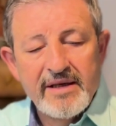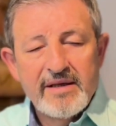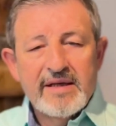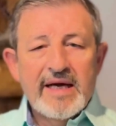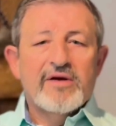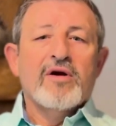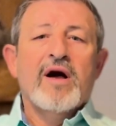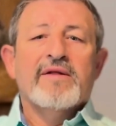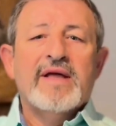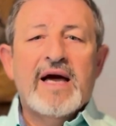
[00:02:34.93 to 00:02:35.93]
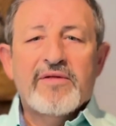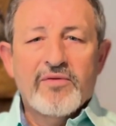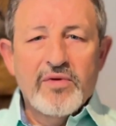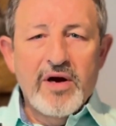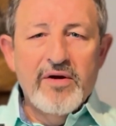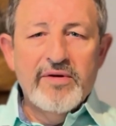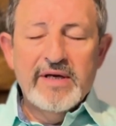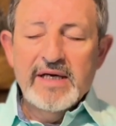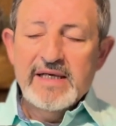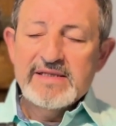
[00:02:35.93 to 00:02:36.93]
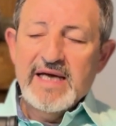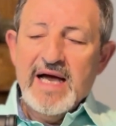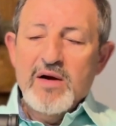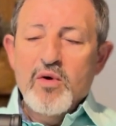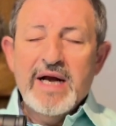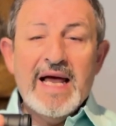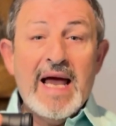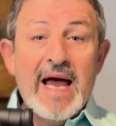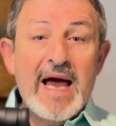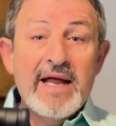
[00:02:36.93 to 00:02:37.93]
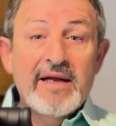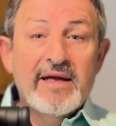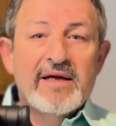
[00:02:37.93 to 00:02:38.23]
later on down the road, and let's say I want to add